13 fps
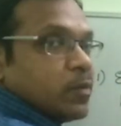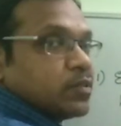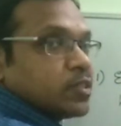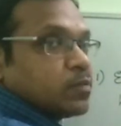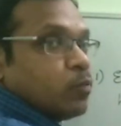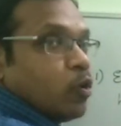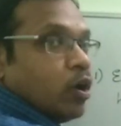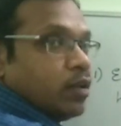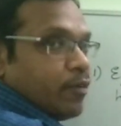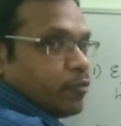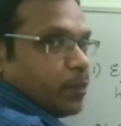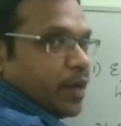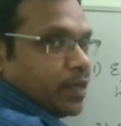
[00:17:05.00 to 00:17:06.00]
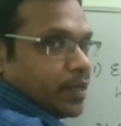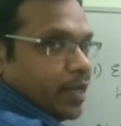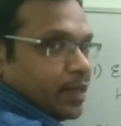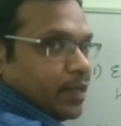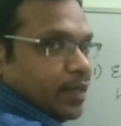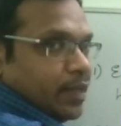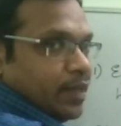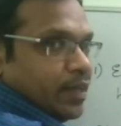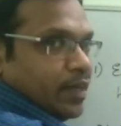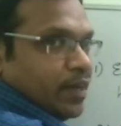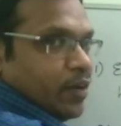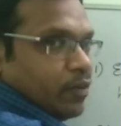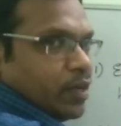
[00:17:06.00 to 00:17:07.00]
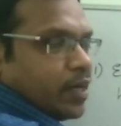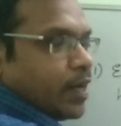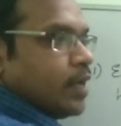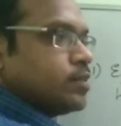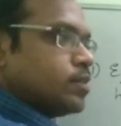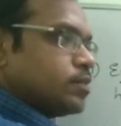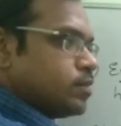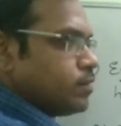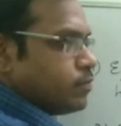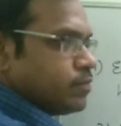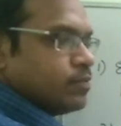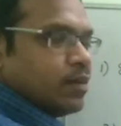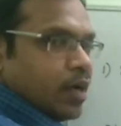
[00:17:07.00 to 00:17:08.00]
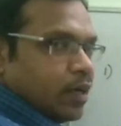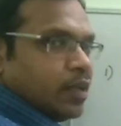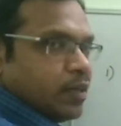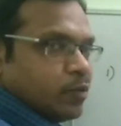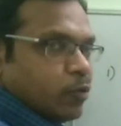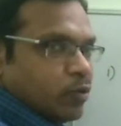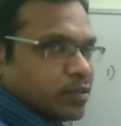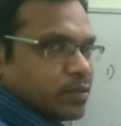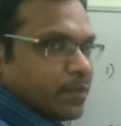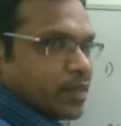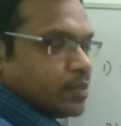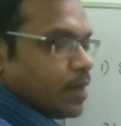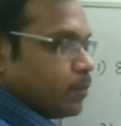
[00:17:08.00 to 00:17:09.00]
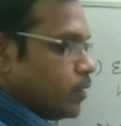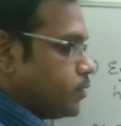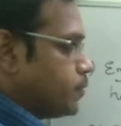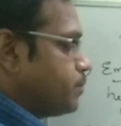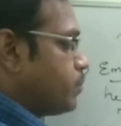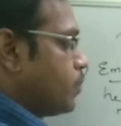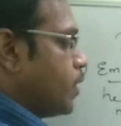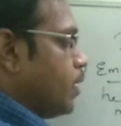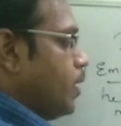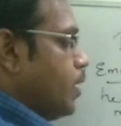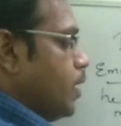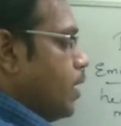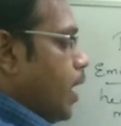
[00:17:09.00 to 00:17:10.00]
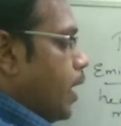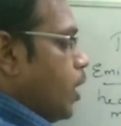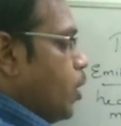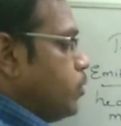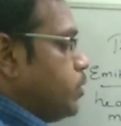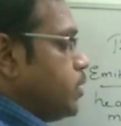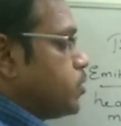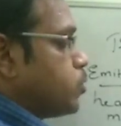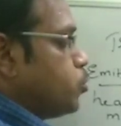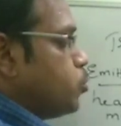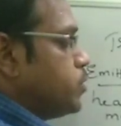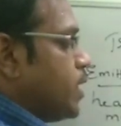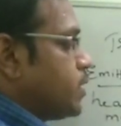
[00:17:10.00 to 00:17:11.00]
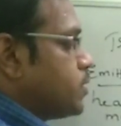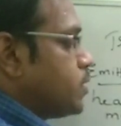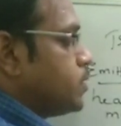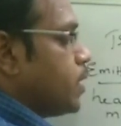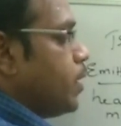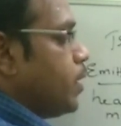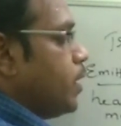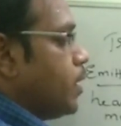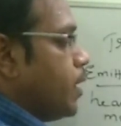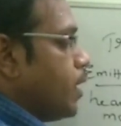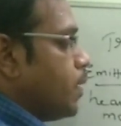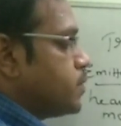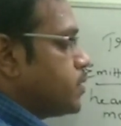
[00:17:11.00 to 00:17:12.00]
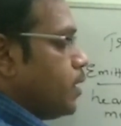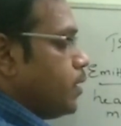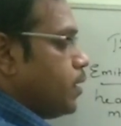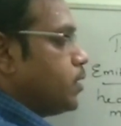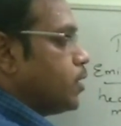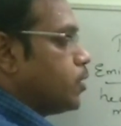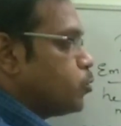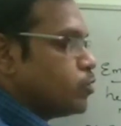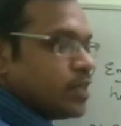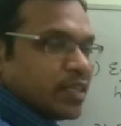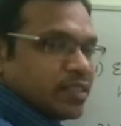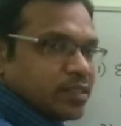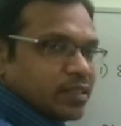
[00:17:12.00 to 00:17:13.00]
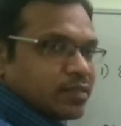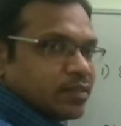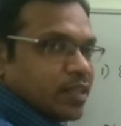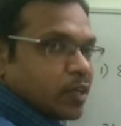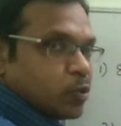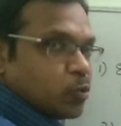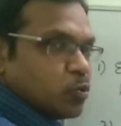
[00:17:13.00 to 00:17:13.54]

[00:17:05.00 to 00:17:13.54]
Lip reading: That much small you have to maintain. Okay, transistors, already told some examples. And now these two junctions, again I am saying now the two junctions.